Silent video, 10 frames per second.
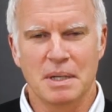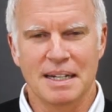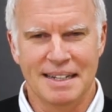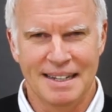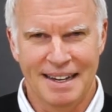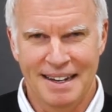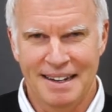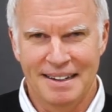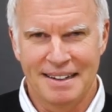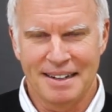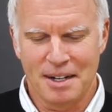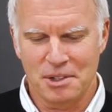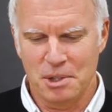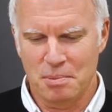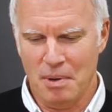P,
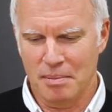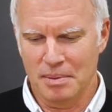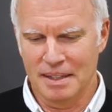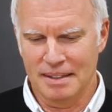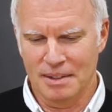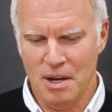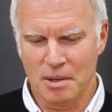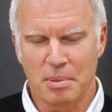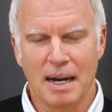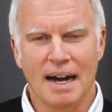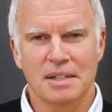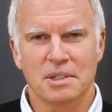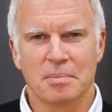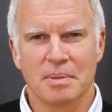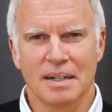she's probably long
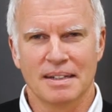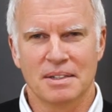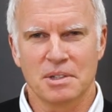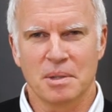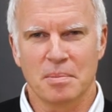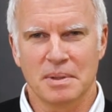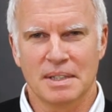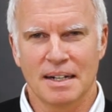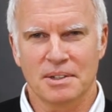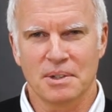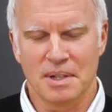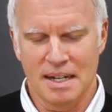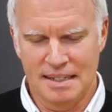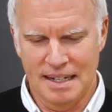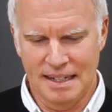past, but just to protect her
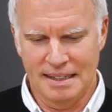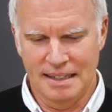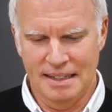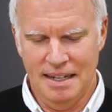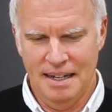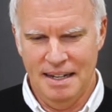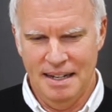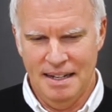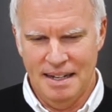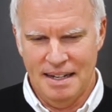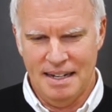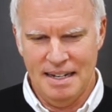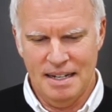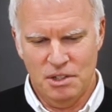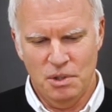identity, I
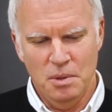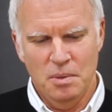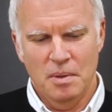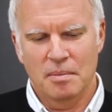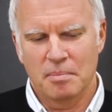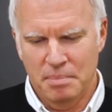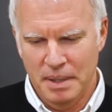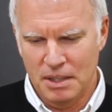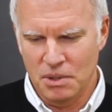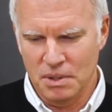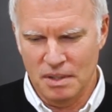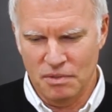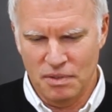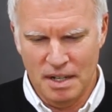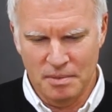had 2 pictures in
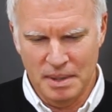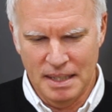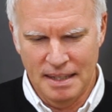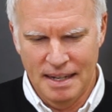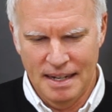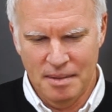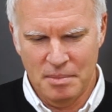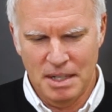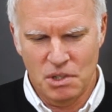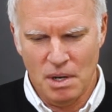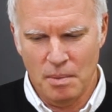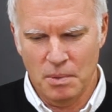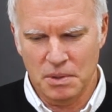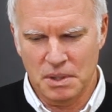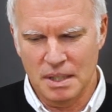front of me, and my job
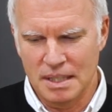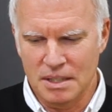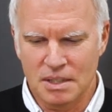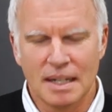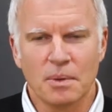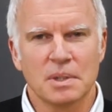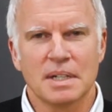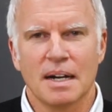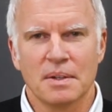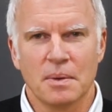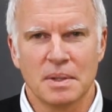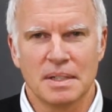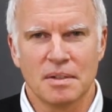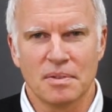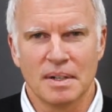was to distinguish how they were
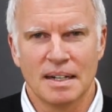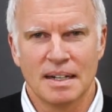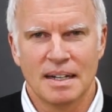different.